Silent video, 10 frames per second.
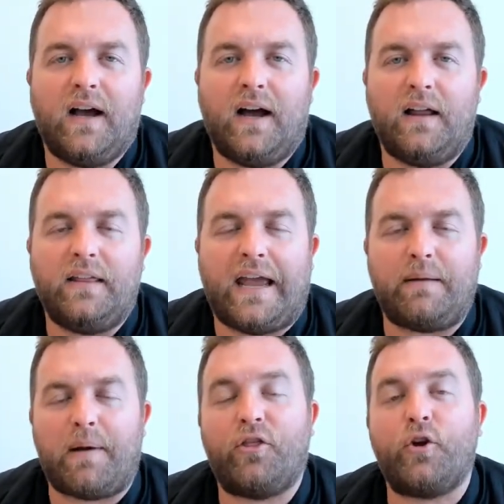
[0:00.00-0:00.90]
They had
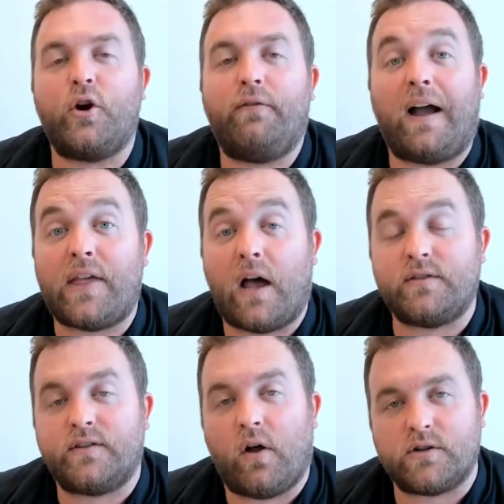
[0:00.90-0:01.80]
about
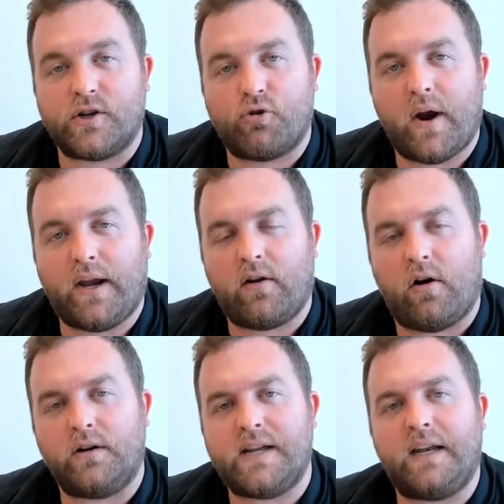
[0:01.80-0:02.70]
$35,000 in credit
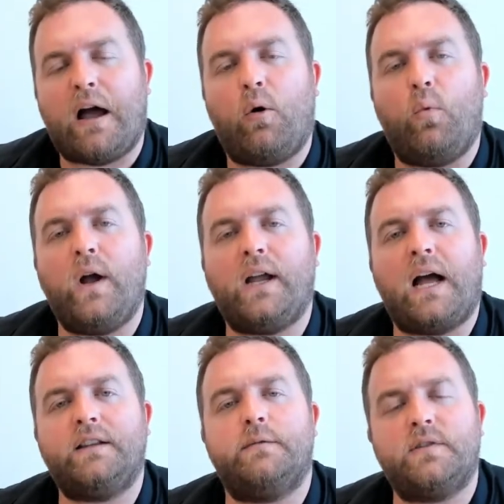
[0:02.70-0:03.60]
card debt. Now, what
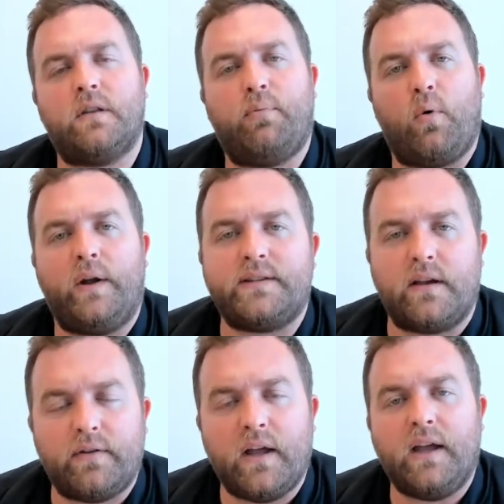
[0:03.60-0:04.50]
got them to the point
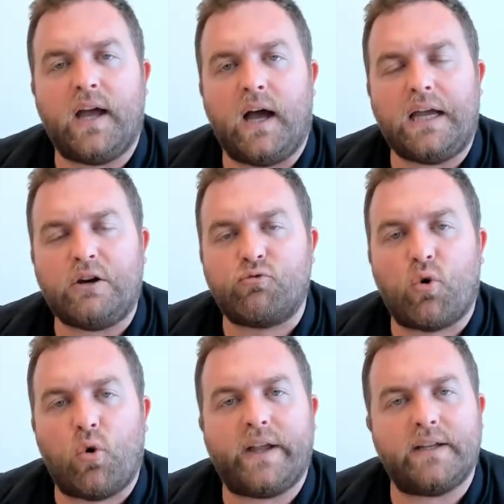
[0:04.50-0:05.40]
of
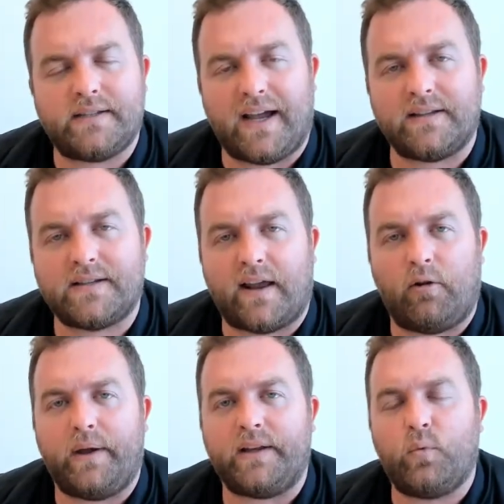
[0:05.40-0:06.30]
enrolling into debt
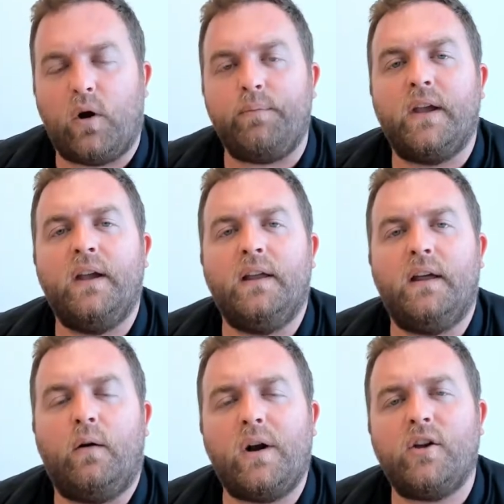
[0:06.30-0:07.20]
settlement? Well,
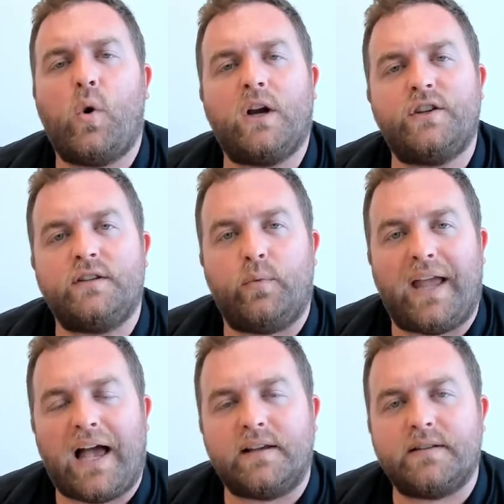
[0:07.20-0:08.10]
one of the questions we
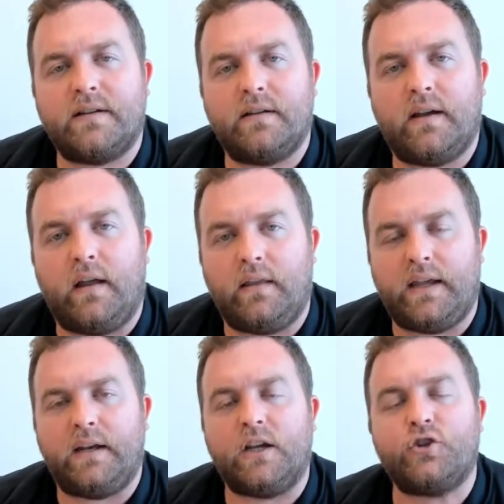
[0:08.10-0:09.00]
ask in the
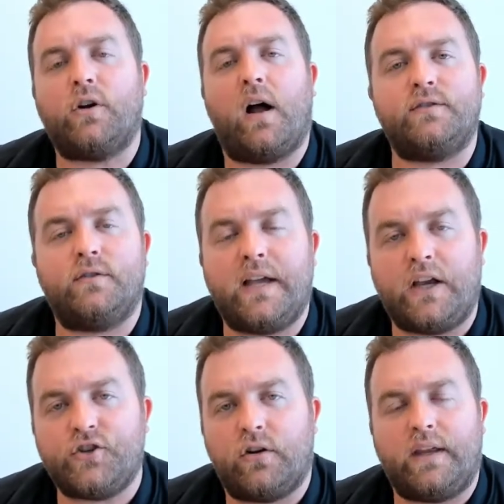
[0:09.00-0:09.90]
initial
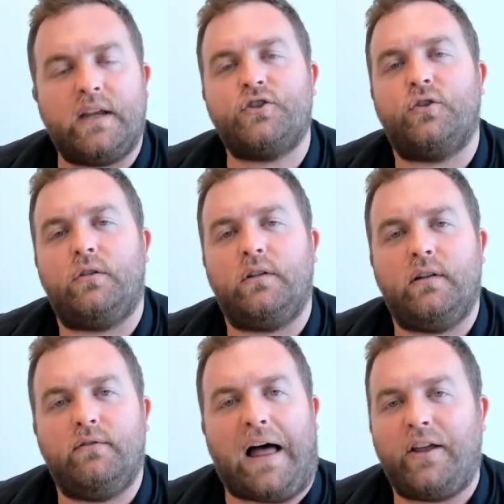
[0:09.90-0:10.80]
consultation or the initial
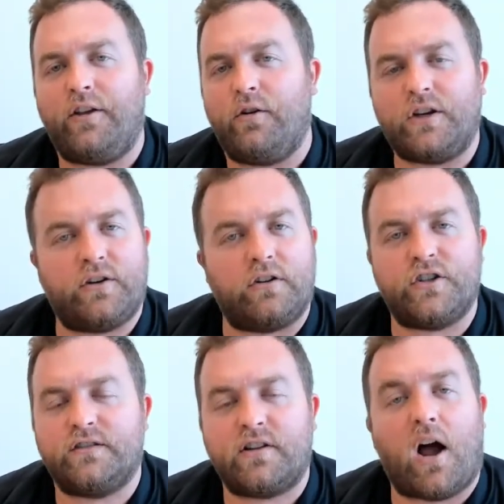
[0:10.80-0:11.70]
evaluation or
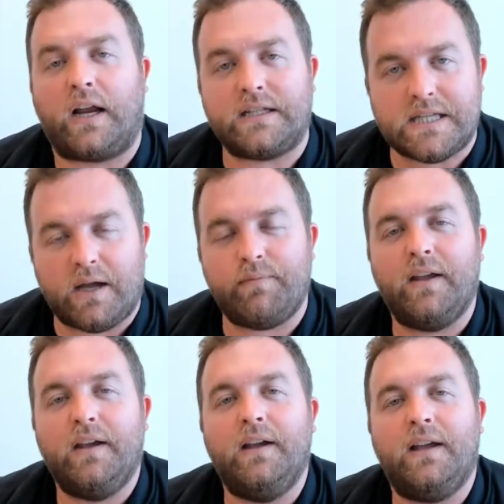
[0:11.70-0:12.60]
just talking to them
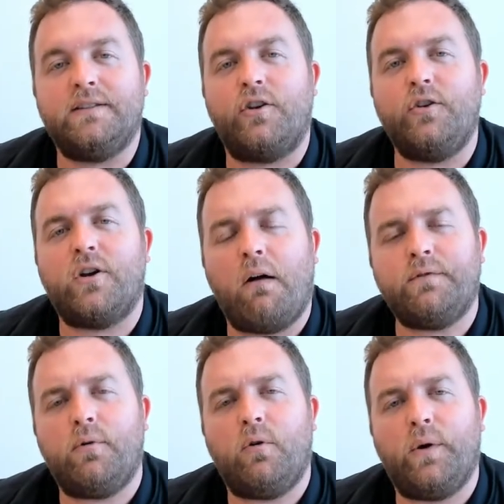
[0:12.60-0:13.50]
is, are you
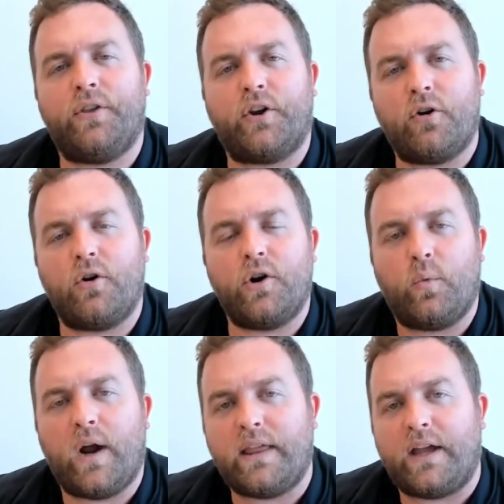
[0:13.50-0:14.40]
comfortable with the current
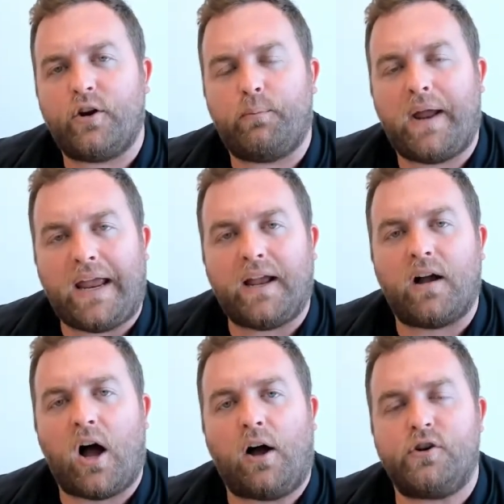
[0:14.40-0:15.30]
way that you're paying
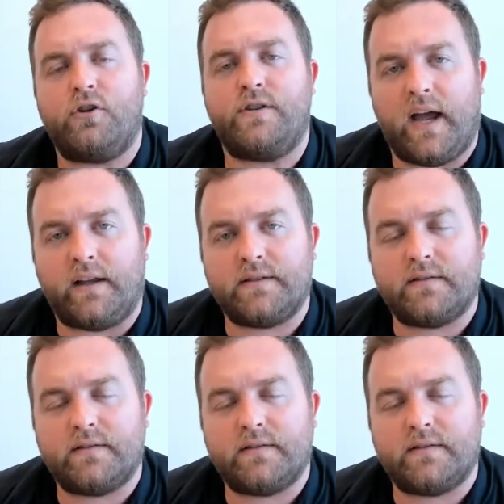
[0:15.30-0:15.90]
off your debt?